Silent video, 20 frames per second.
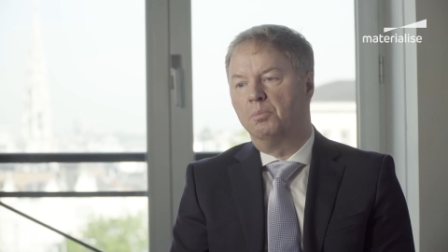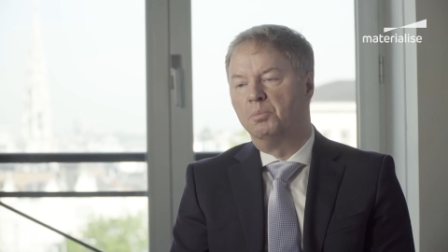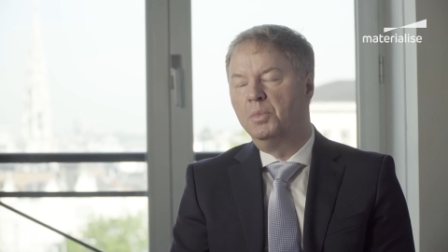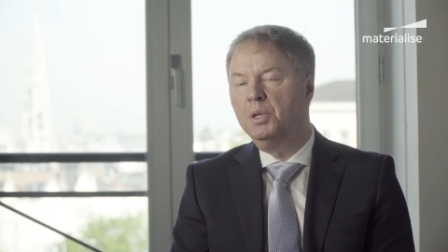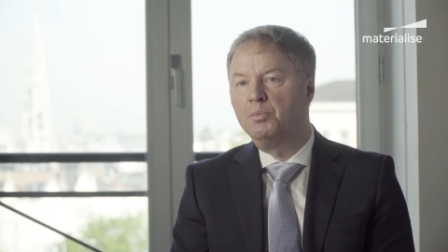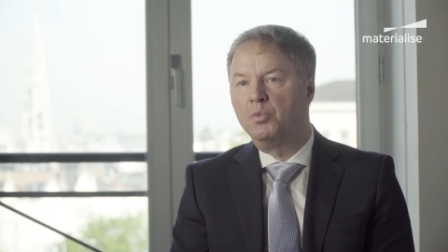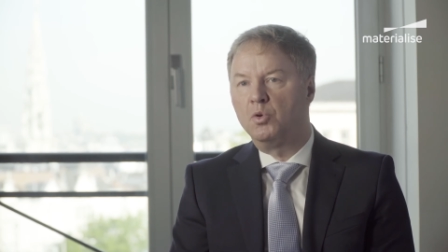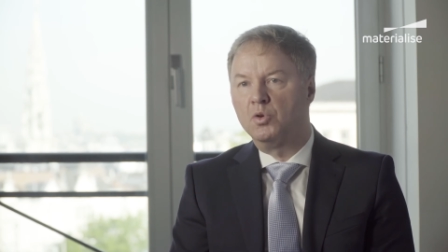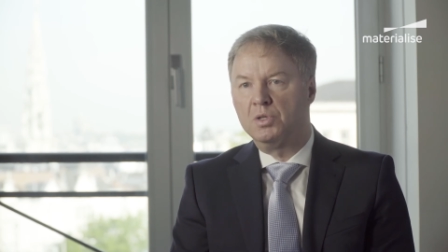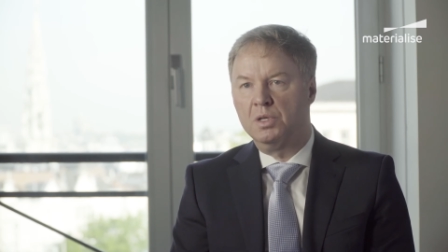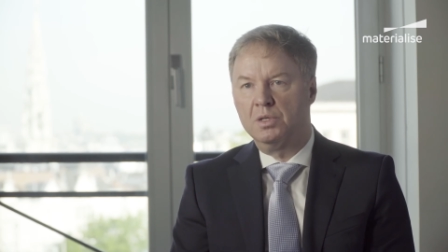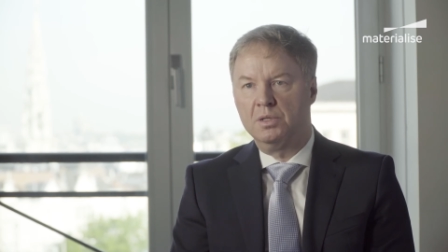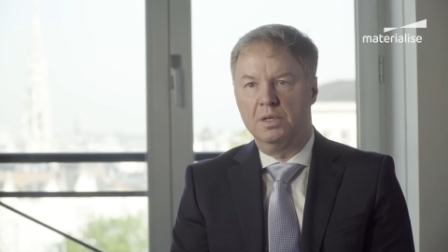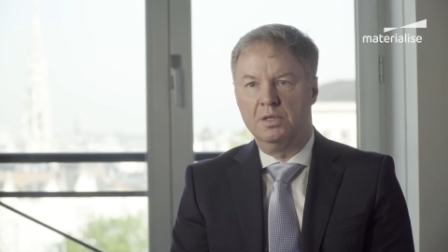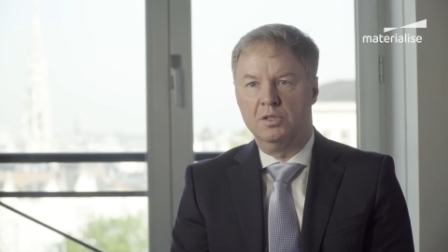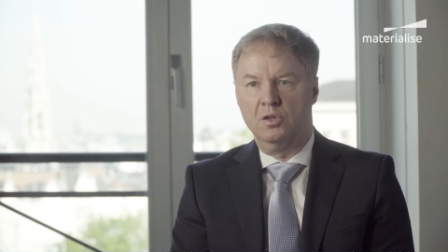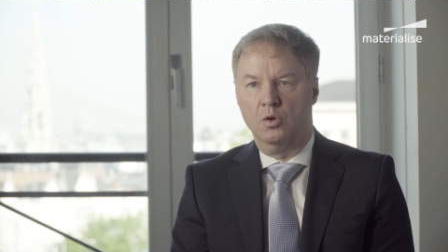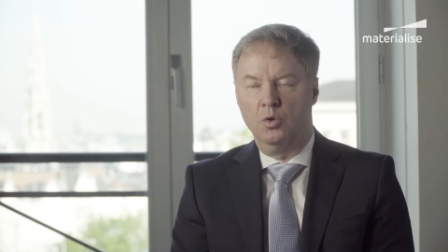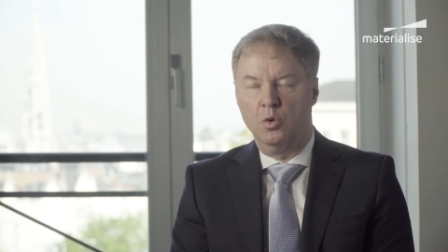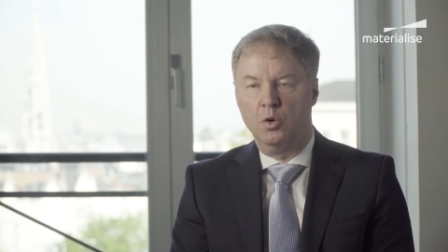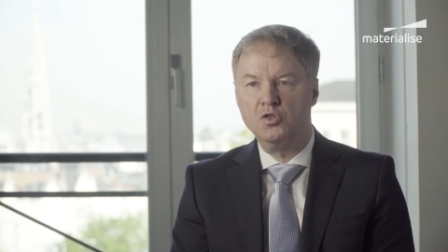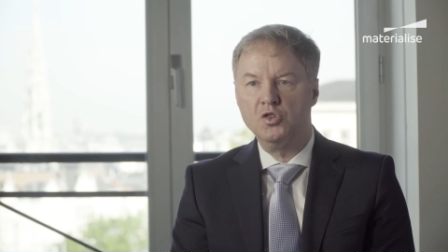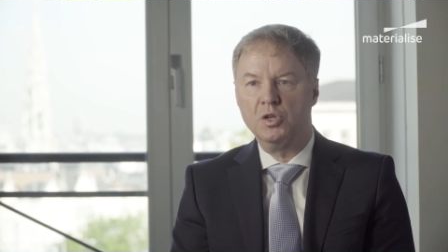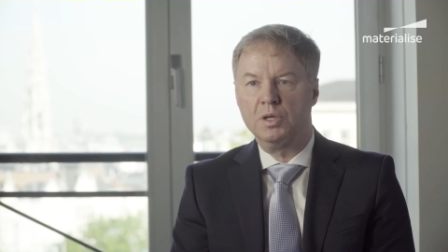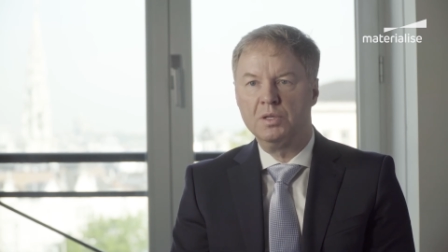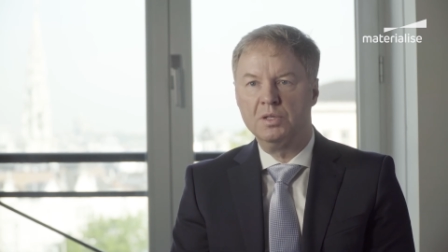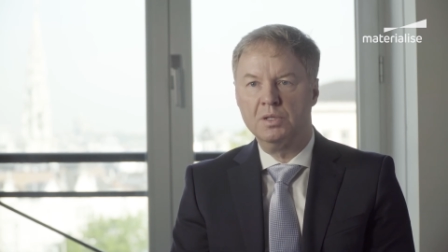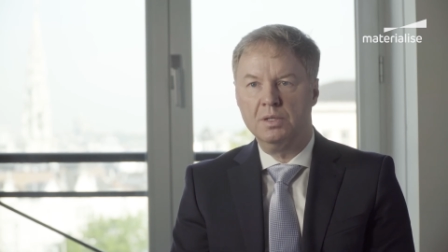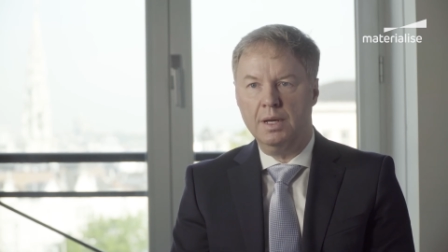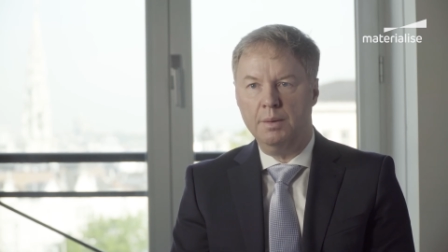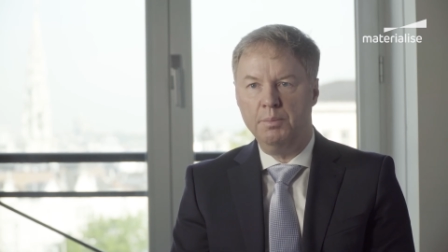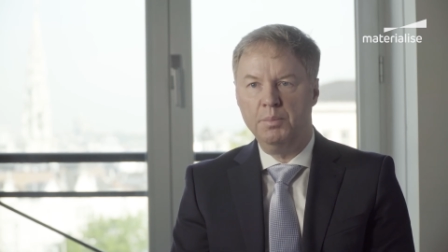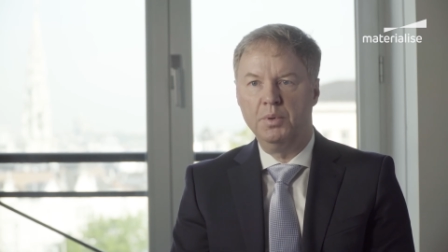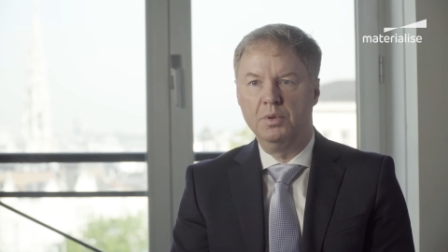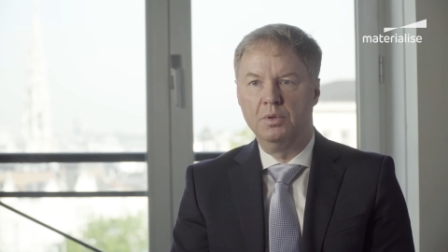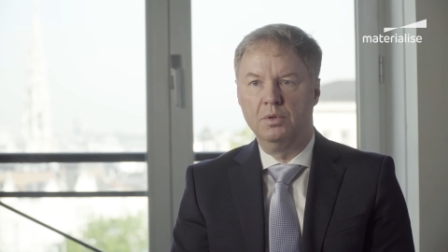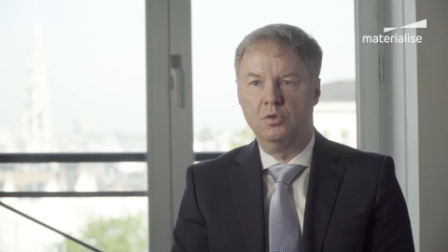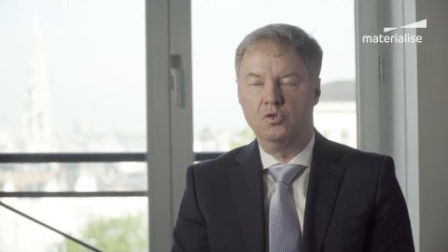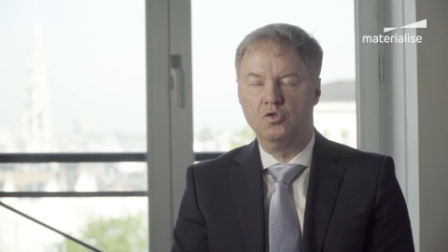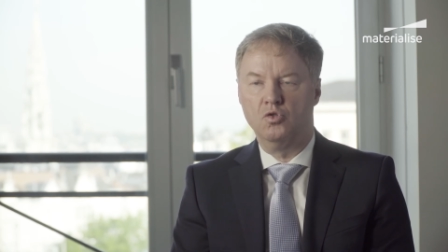build processor is a logic step
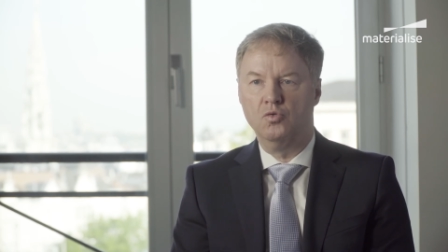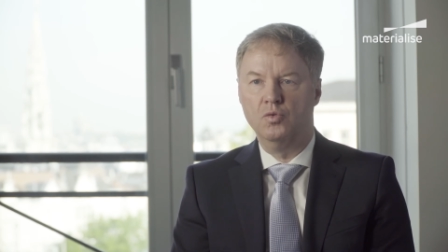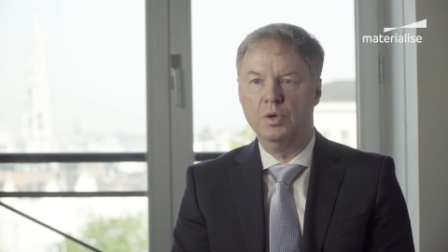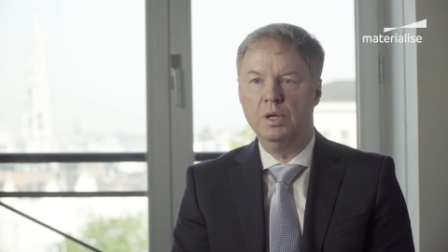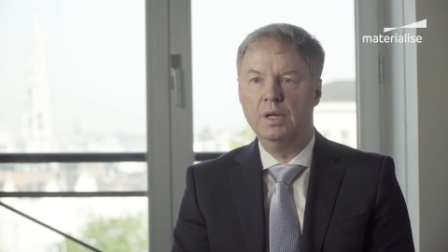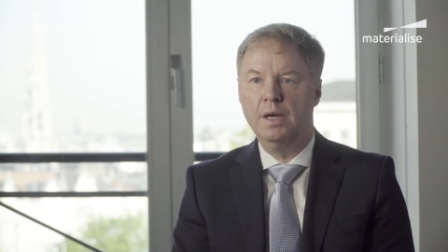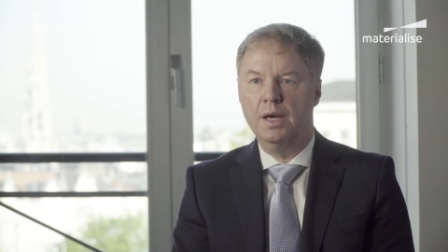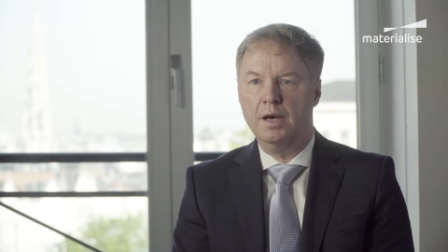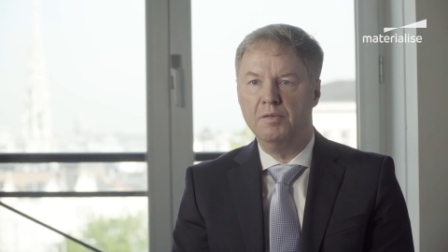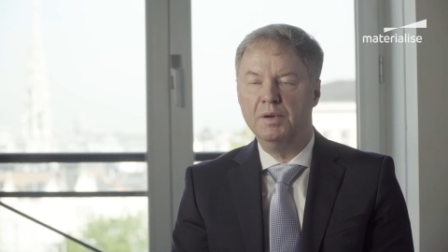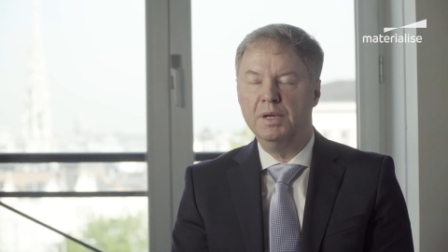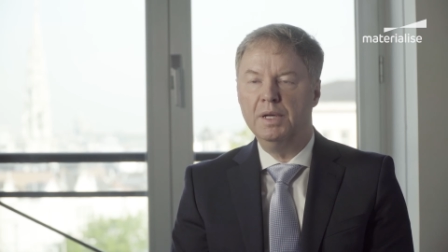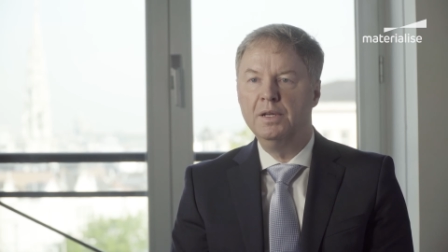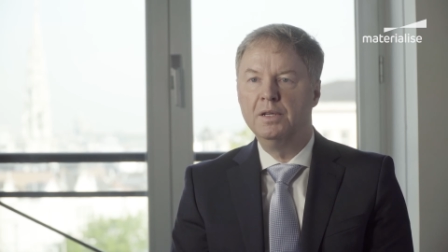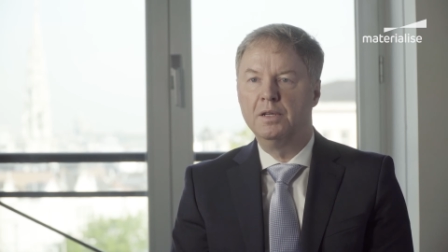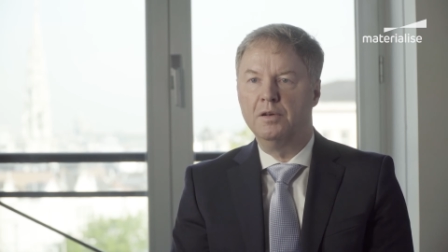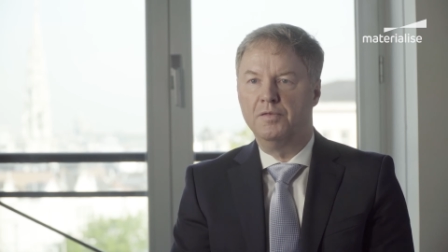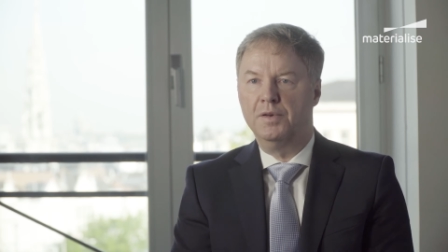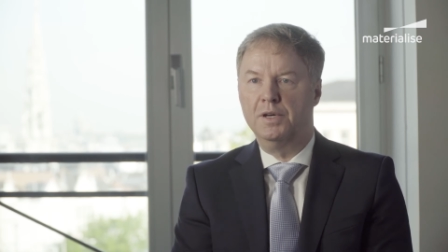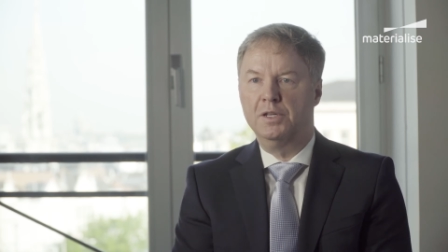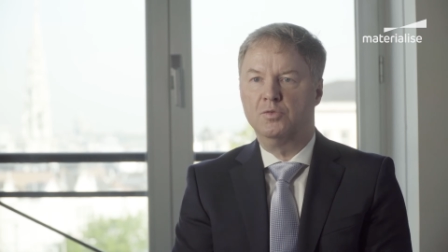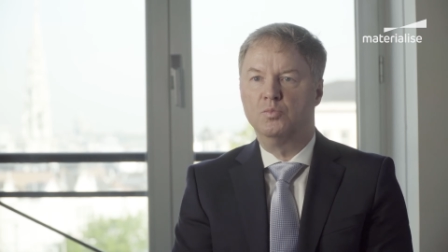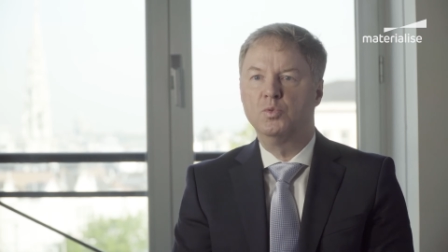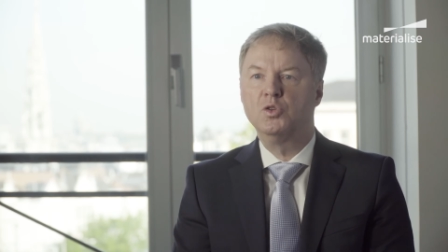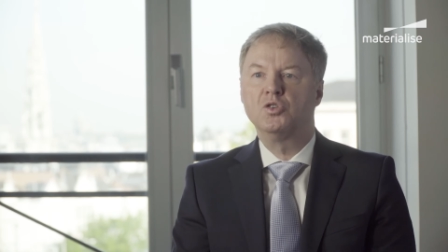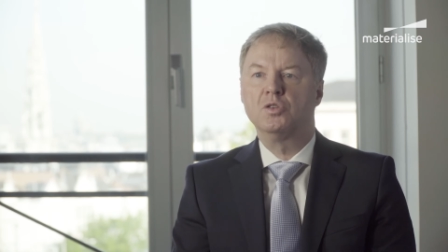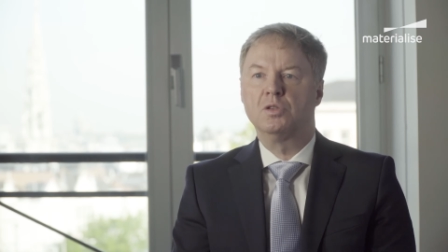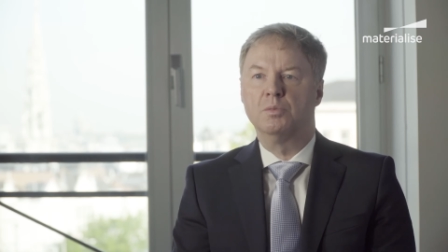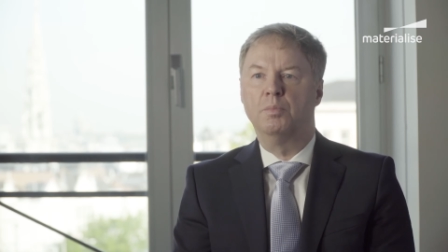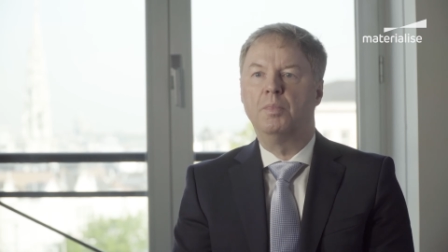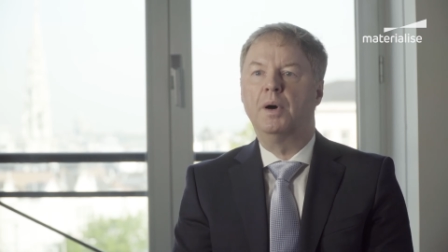to really have an interface which is a